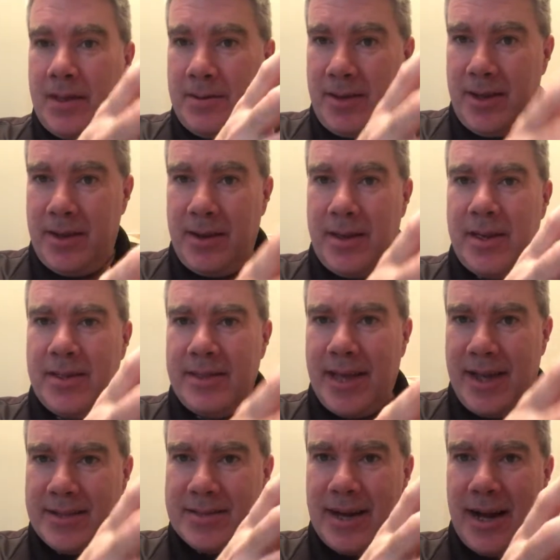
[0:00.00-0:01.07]
In
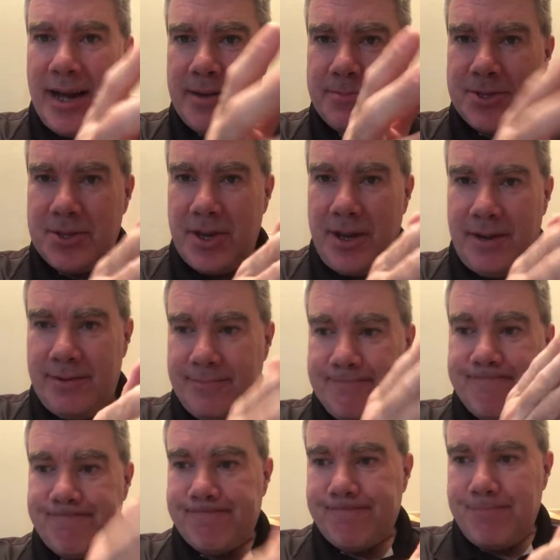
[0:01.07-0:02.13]
that time scale,
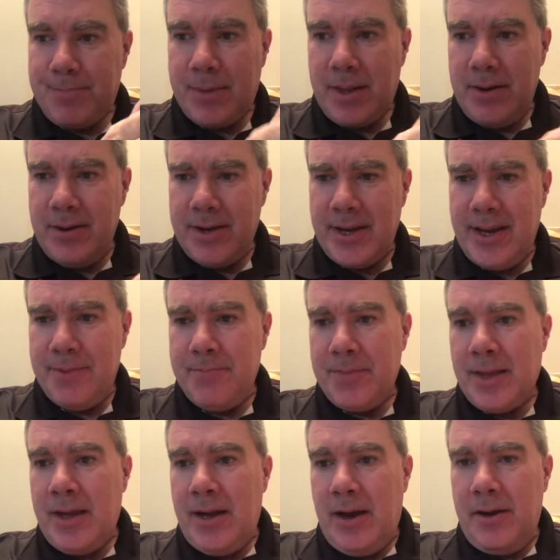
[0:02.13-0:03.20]
okay?
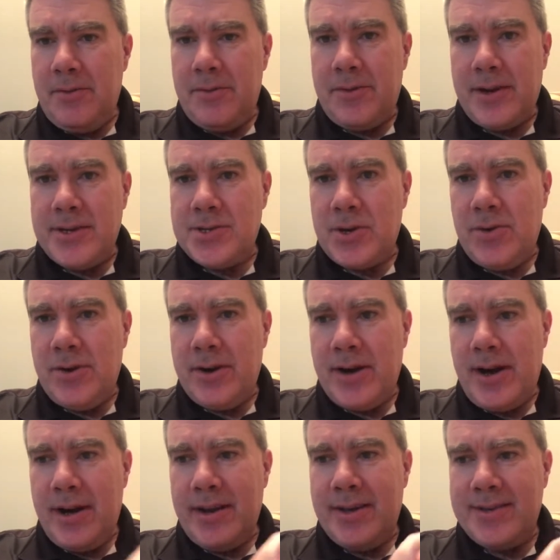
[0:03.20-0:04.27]
Other things going
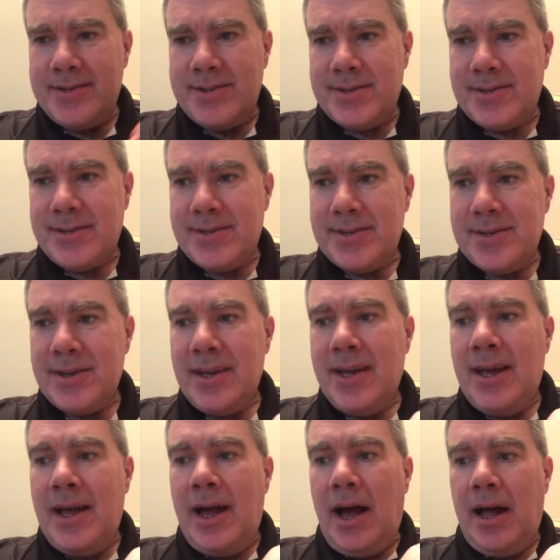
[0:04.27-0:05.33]
on is
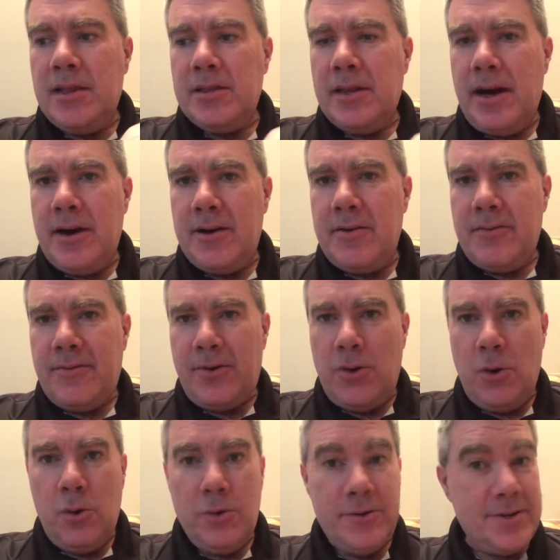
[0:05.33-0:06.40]
a lot of
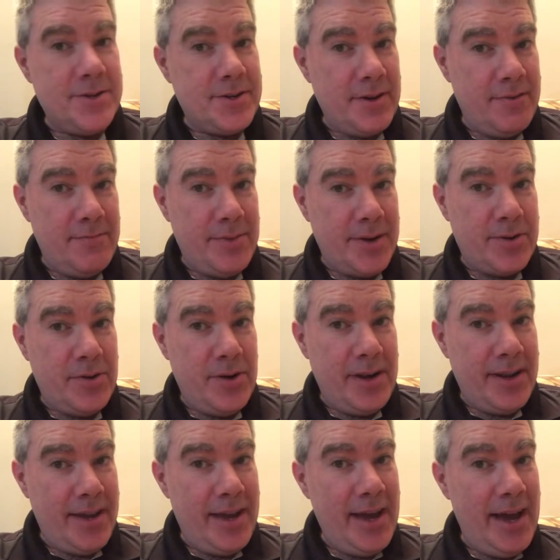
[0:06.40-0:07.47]
holders of
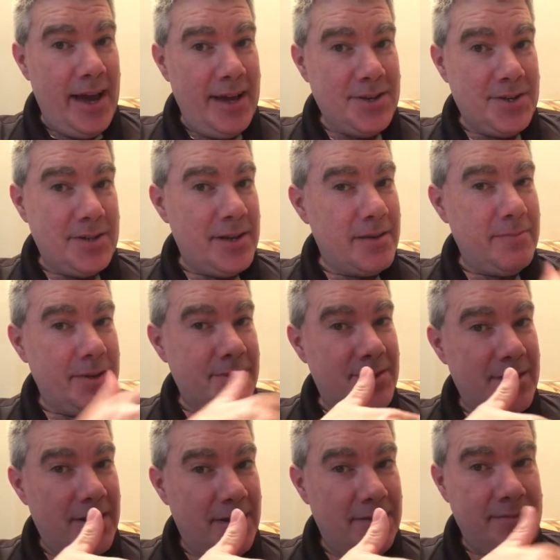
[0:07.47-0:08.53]
Bitcoin Cash, like
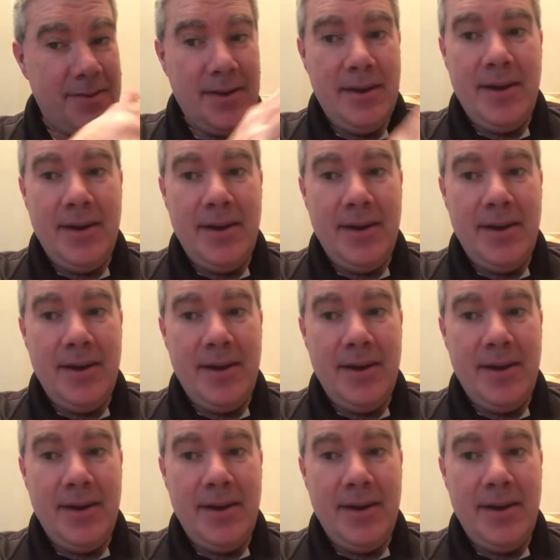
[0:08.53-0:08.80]
myself,